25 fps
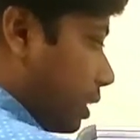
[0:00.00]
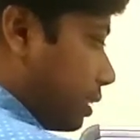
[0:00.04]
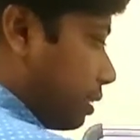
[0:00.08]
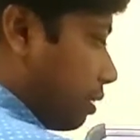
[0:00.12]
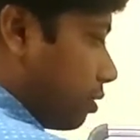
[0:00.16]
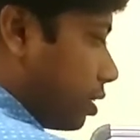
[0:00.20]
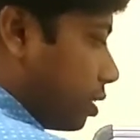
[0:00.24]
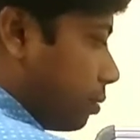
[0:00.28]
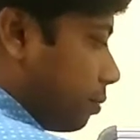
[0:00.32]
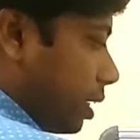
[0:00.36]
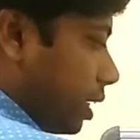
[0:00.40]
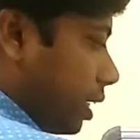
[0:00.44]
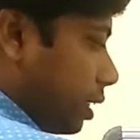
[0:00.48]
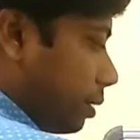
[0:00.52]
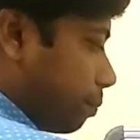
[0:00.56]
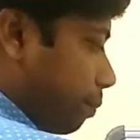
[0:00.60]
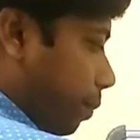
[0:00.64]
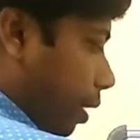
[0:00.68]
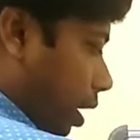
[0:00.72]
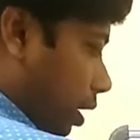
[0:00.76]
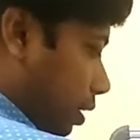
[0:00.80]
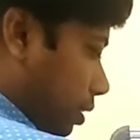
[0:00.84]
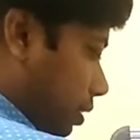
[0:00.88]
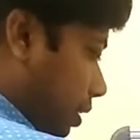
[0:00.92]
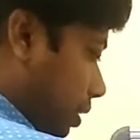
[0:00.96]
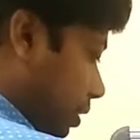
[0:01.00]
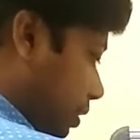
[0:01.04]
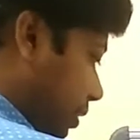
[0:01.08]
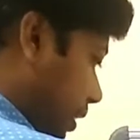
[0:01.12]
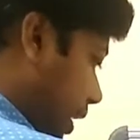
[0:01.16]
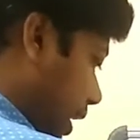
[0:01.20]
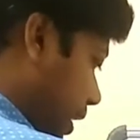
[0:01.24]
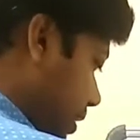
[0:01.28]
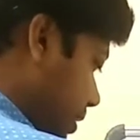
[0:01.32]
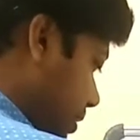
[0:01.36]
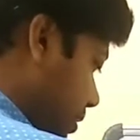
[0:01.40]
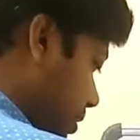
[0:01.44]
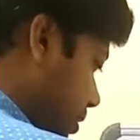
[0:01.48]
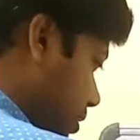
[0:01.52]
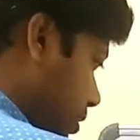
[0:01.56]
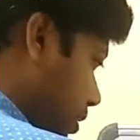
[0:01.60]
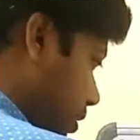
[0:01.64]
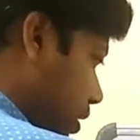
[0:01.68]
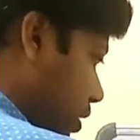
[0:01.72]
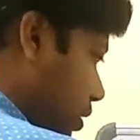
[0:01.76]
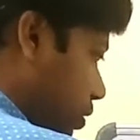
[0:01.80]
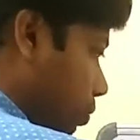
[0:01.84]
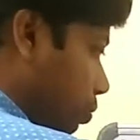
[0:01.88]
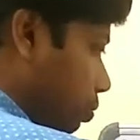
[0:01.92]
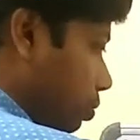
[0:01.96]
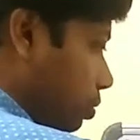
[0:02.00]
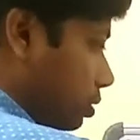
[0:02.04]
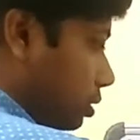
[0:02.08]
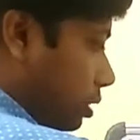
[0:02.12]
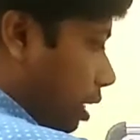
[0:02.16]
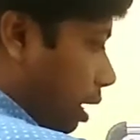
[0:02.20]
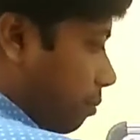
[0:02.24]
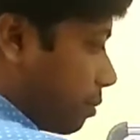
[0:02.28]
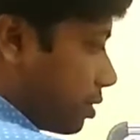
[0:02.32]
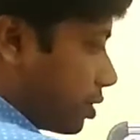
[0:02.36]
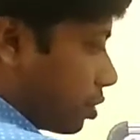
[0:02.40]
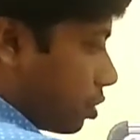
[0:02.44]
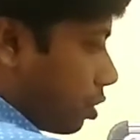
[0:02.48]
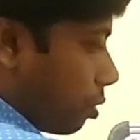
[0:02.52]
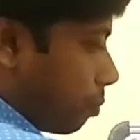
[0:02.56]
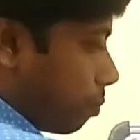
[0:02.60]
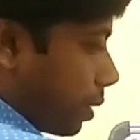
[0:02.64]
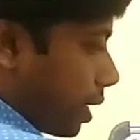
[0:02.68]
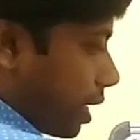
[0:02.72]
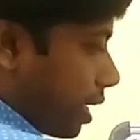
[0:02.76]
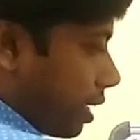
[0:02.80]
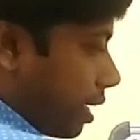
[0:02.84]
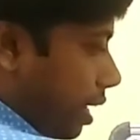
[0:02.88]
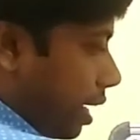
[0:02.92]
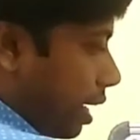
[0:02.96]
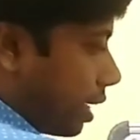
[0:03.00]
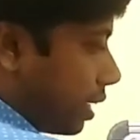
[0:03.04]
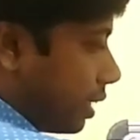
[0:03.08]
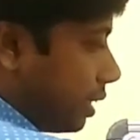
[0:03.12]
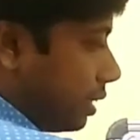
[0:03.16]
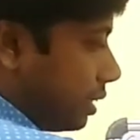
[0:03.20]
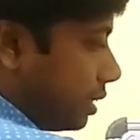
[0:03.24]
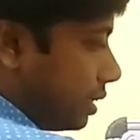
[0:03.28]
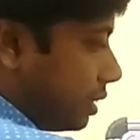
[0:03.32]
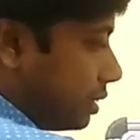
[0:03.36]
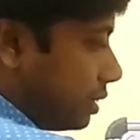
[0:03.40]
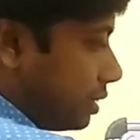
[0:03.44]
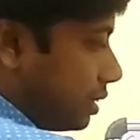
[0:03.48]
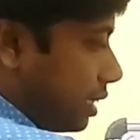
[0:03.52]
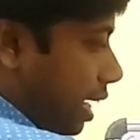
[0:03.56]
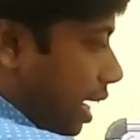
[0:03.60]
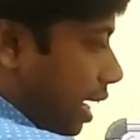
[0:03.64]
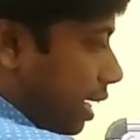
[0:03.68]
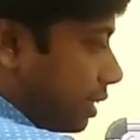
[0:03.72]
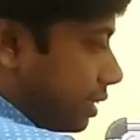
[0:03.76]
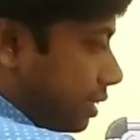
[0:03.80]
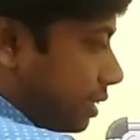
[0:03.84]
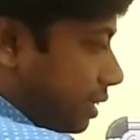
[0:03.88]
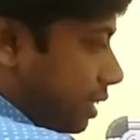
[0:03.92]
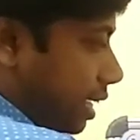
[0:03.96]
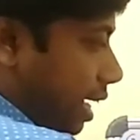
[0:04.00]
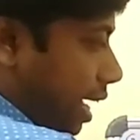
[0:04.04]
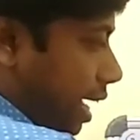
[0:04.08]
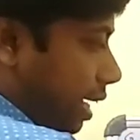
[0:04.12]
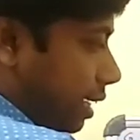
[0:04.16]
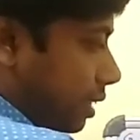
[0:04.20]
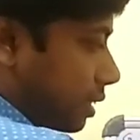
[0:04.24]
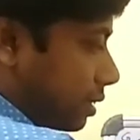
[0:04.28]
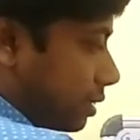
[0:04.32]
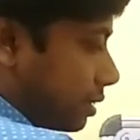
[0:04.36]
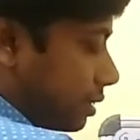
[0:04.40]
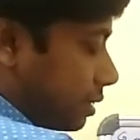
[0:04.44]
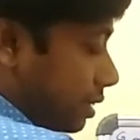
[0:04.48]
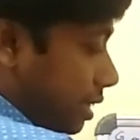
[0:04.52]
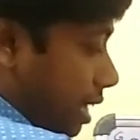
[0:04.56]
Now remaining part, that is equal to summation of ni dgit at,